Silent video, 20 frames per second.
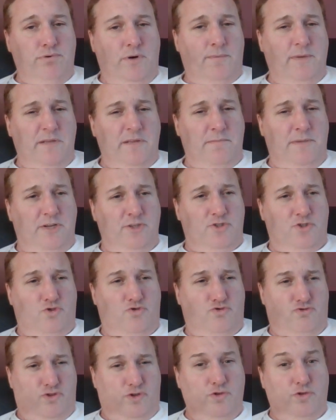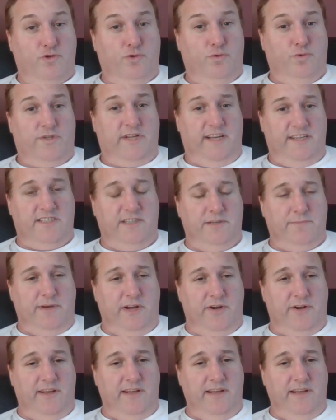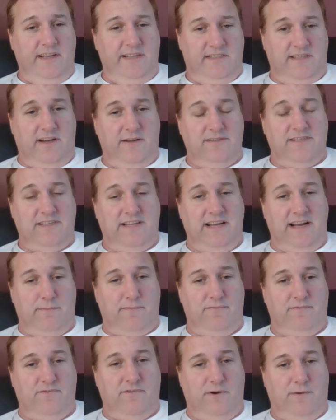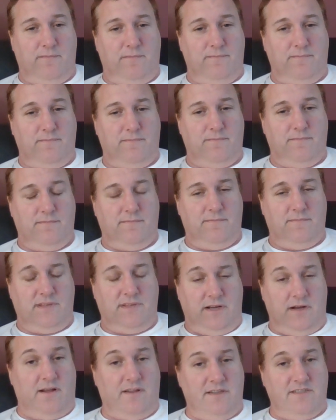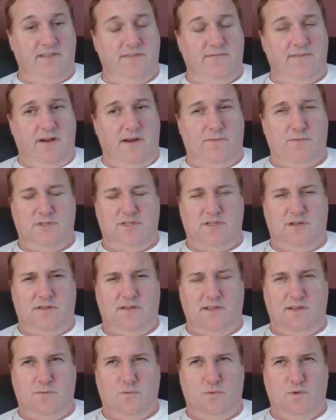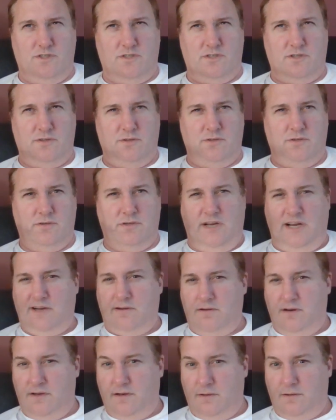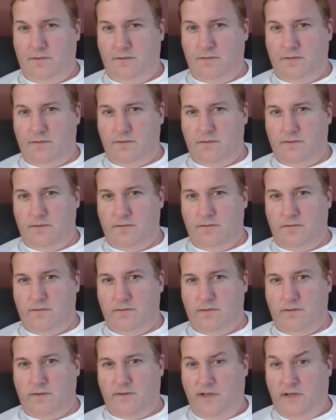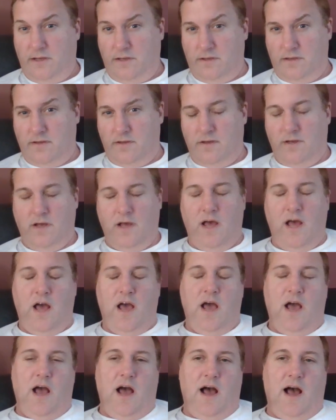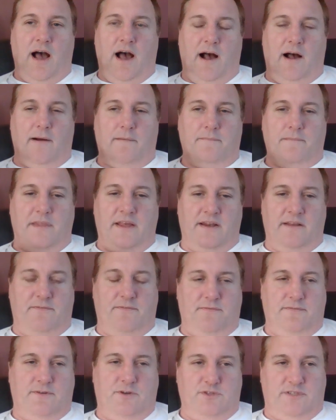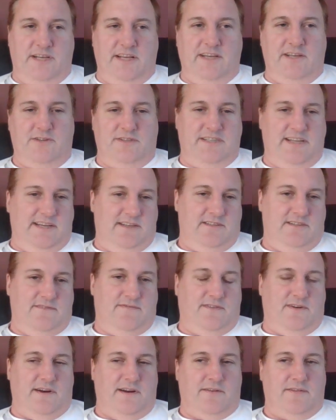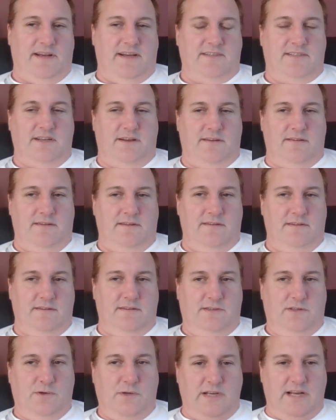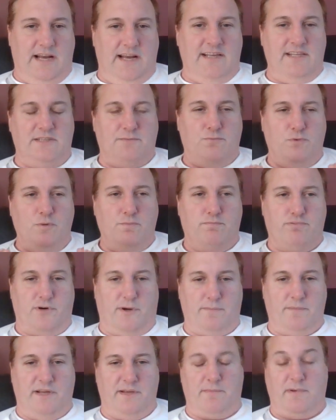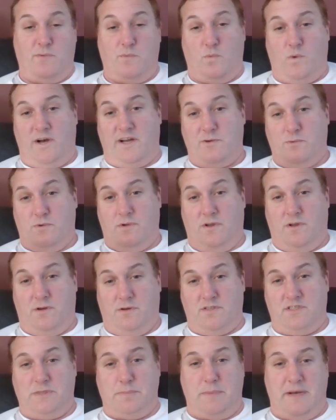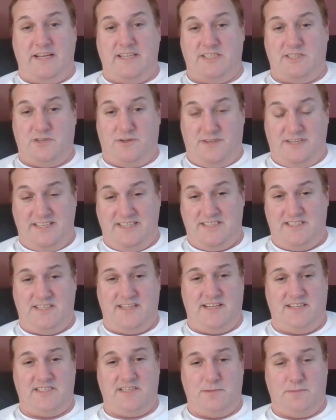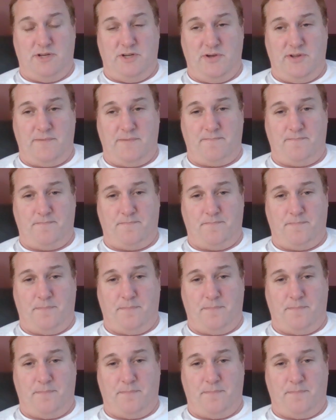probably the most crucial testimony is going to come from the guy that survived, which I think was her uncle-in-law, I think. And if because he could testify on that. So the case will probably be won or lost based on his testimony.